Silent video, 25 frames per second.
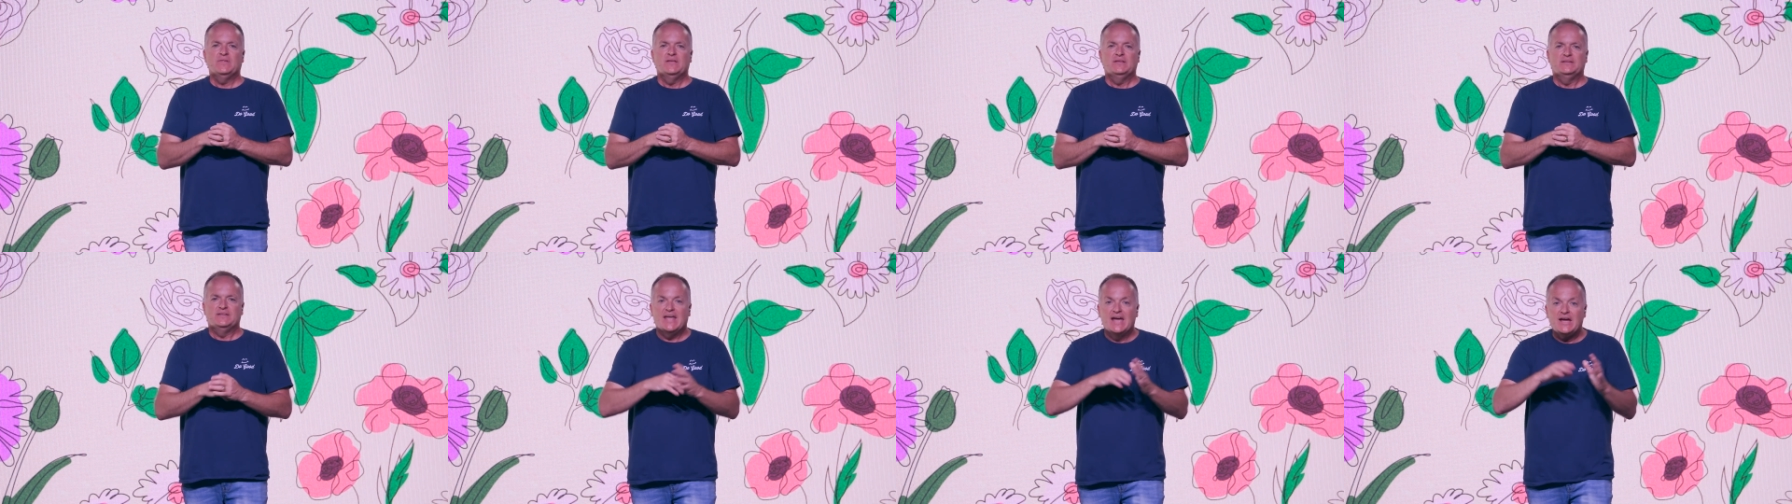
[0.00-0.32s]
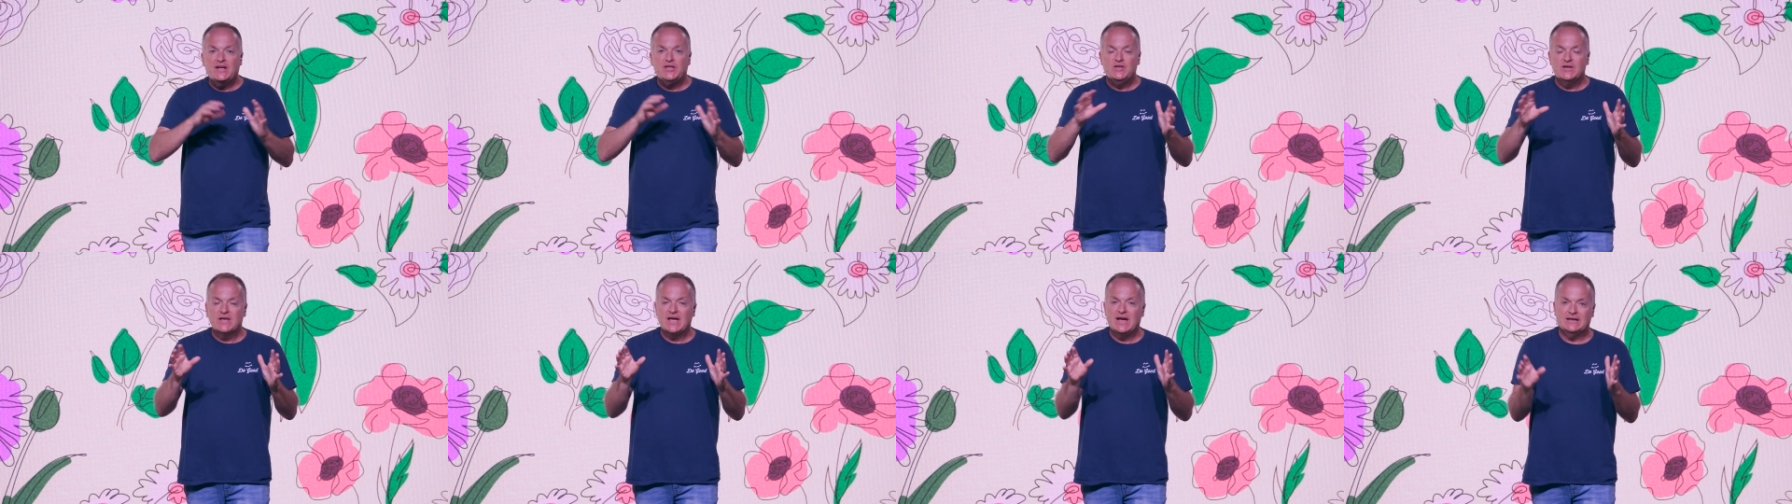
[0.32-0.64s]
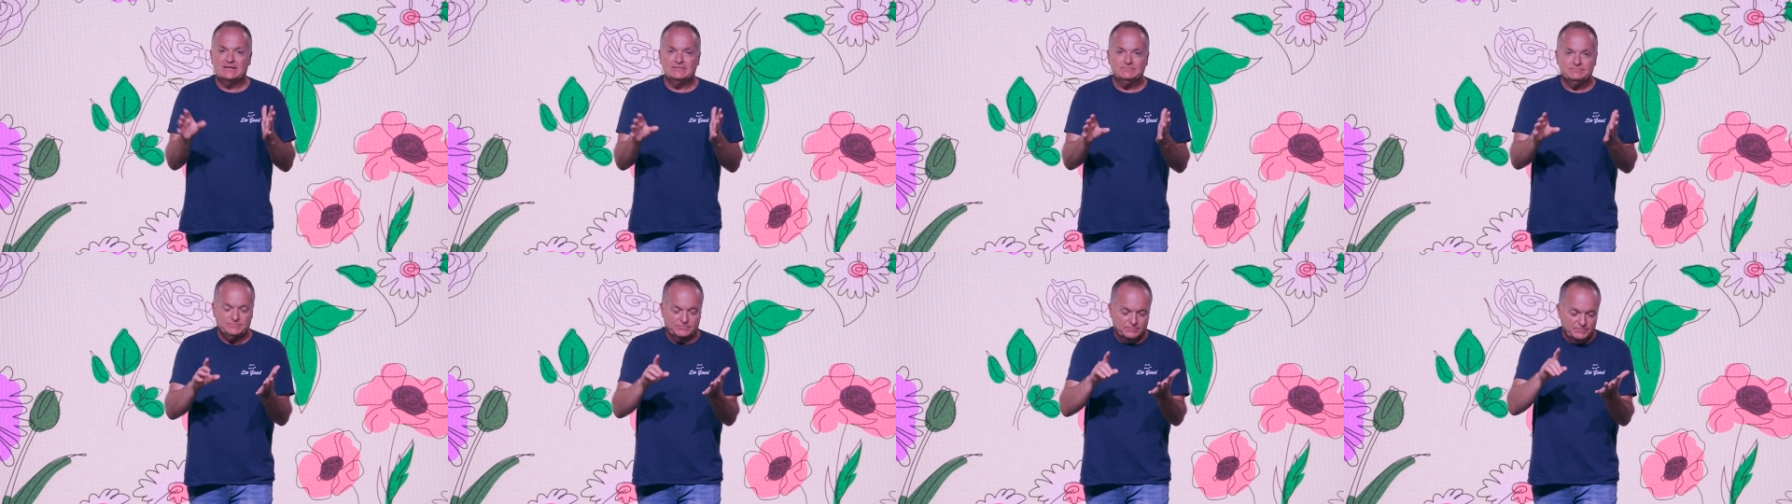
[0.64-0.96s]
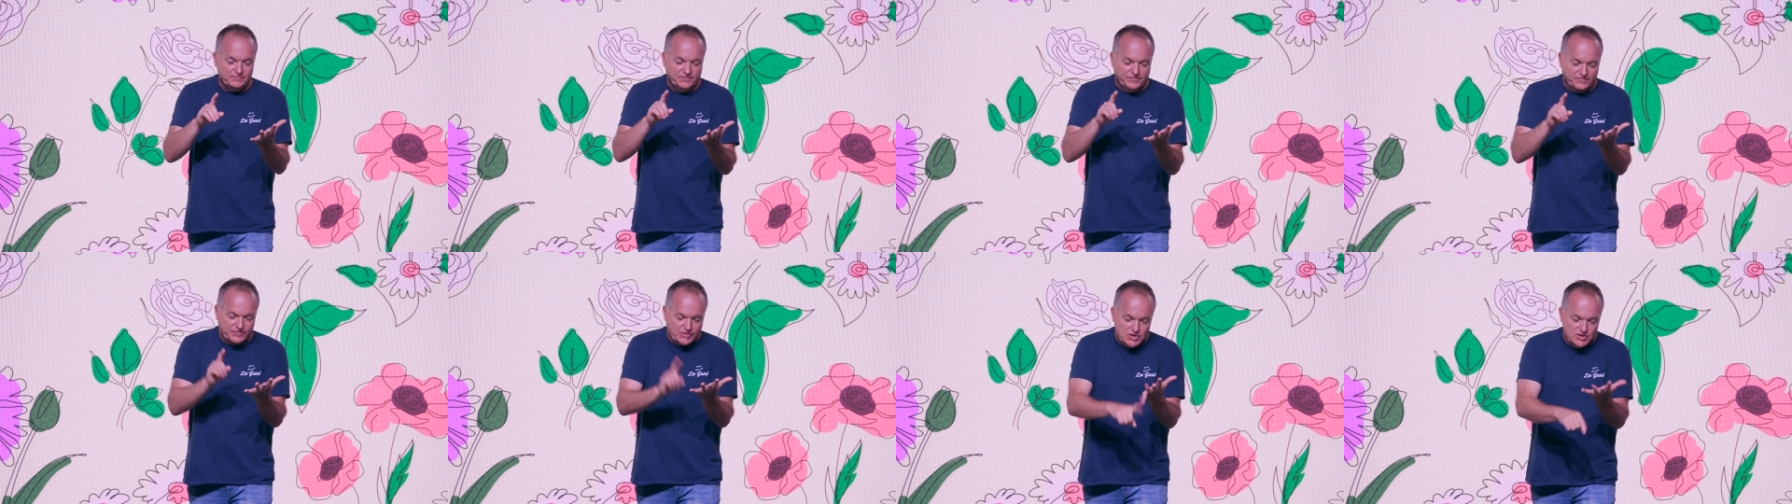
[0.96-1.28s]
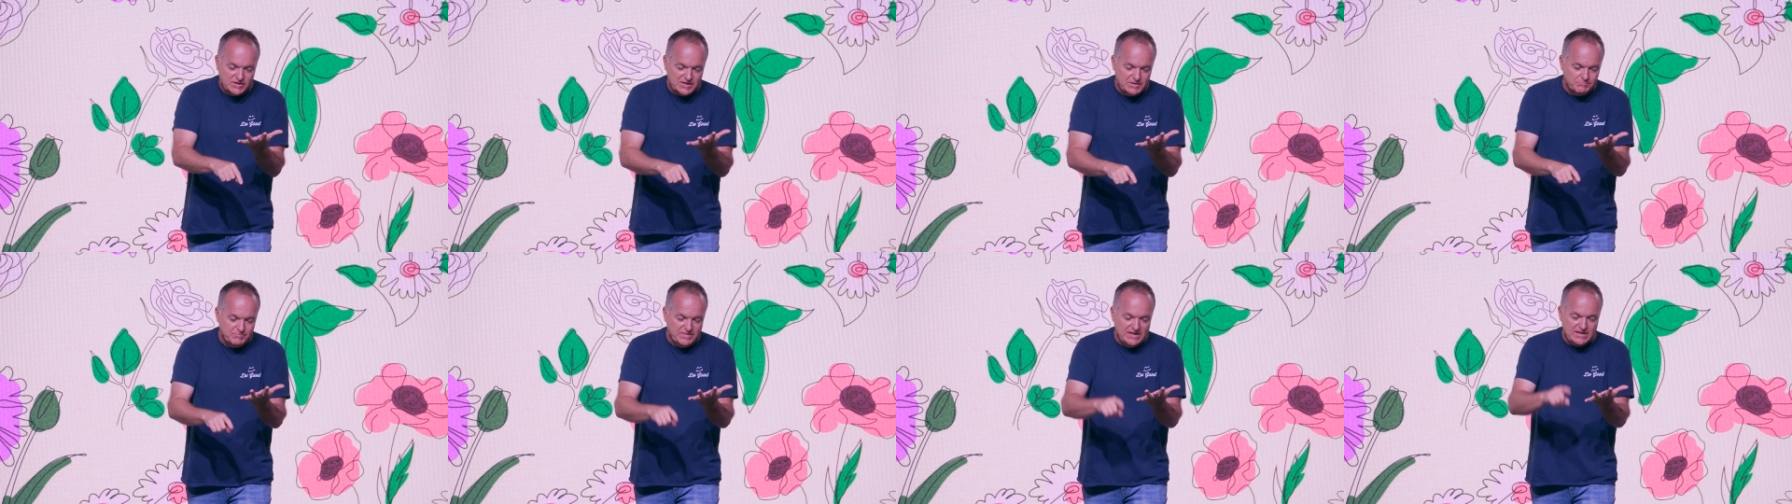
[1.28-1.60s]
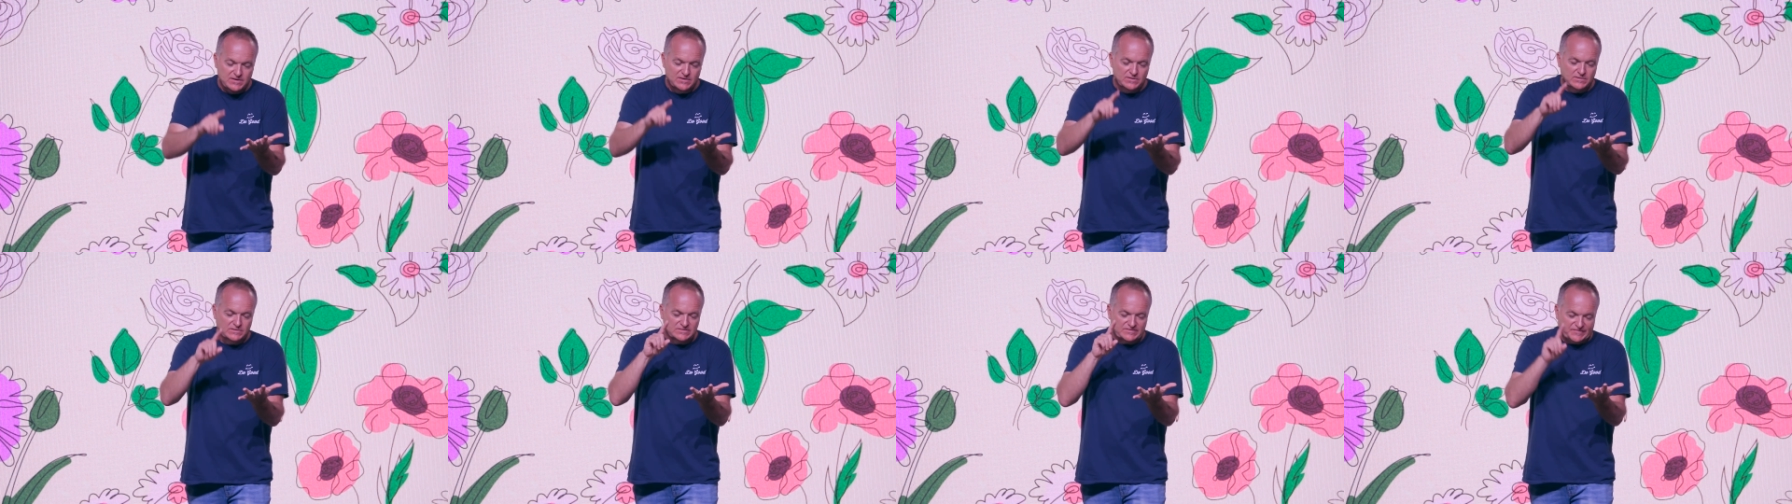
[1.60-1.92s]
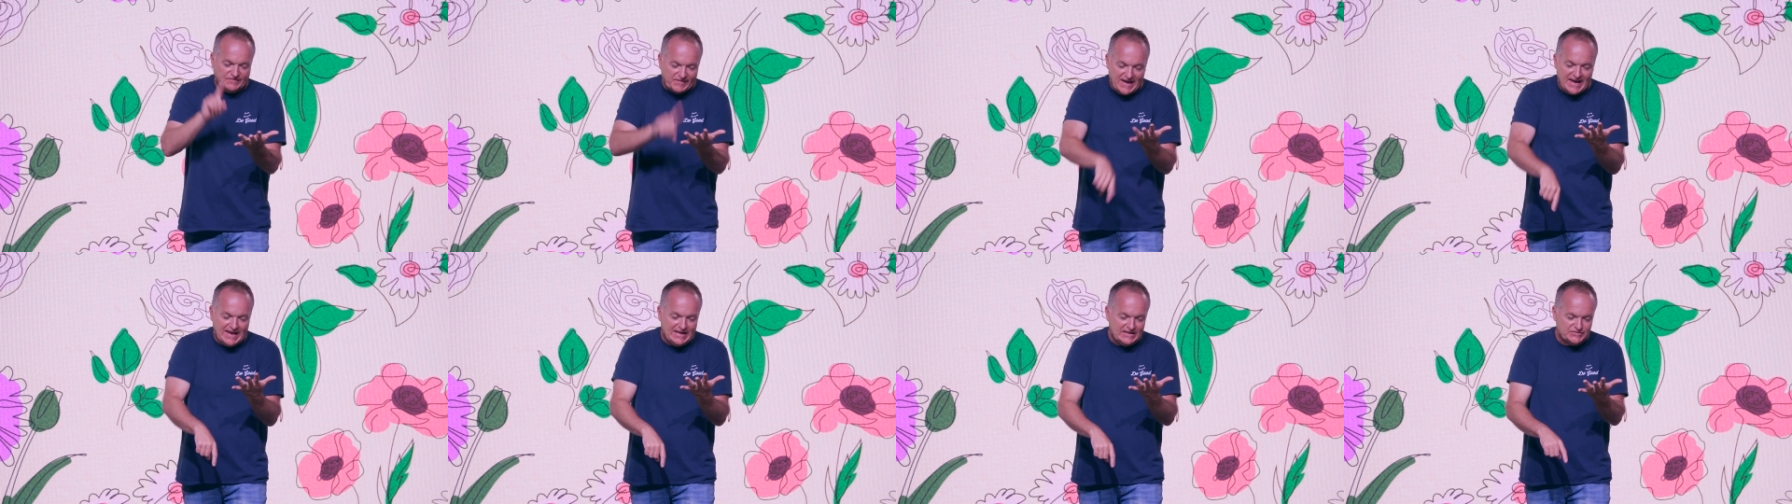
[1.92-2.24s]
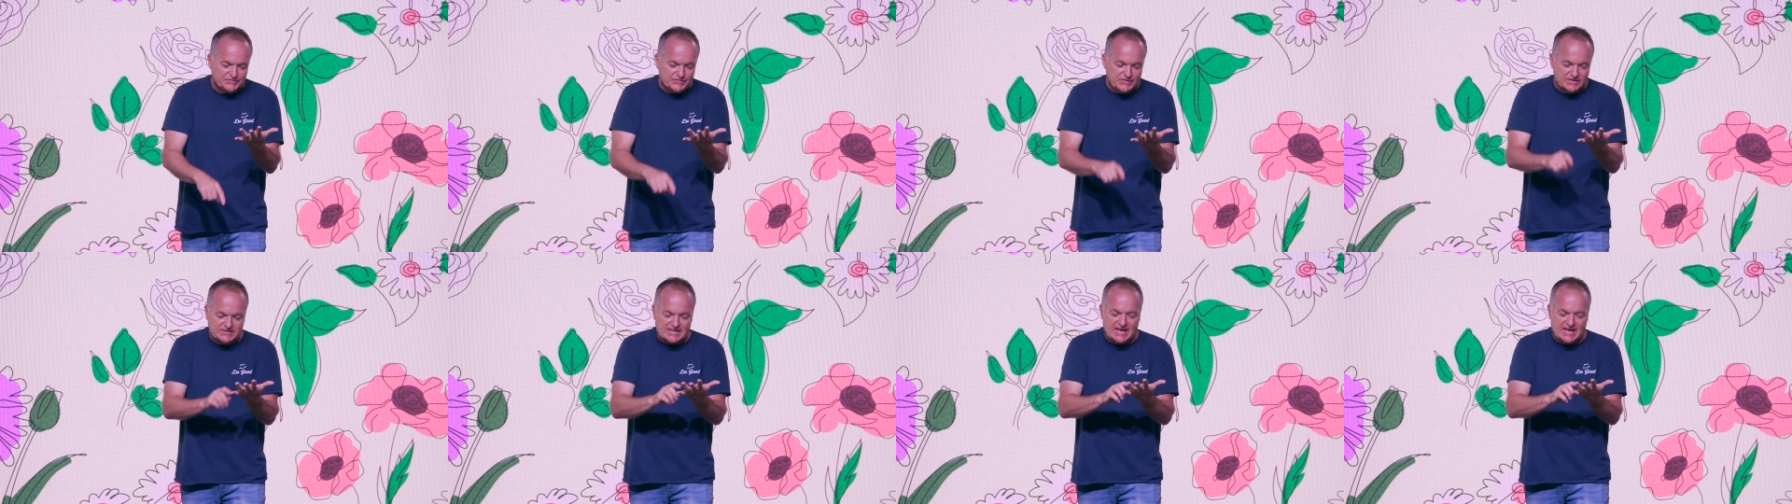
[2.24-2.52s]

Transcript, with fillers: Now you got cooking meals, FAFSA,